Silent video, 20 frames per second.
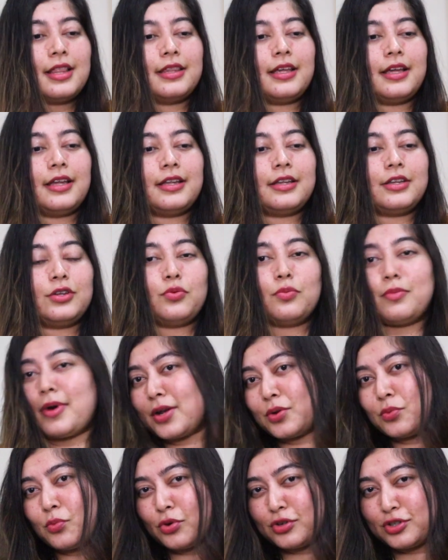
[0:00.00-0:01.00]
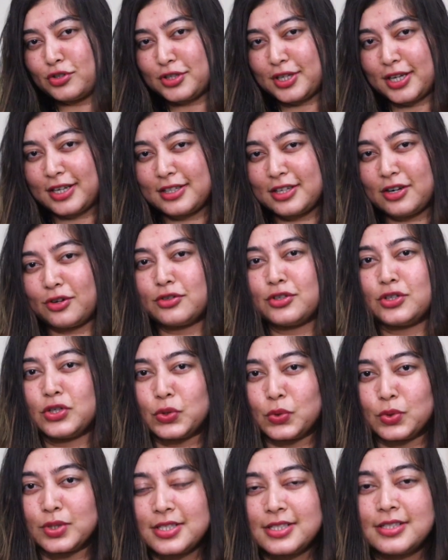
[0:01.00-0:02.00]
then you might want to take down
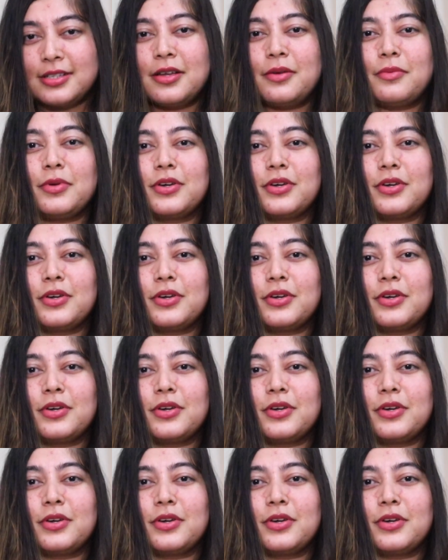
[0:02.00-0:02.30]
notes,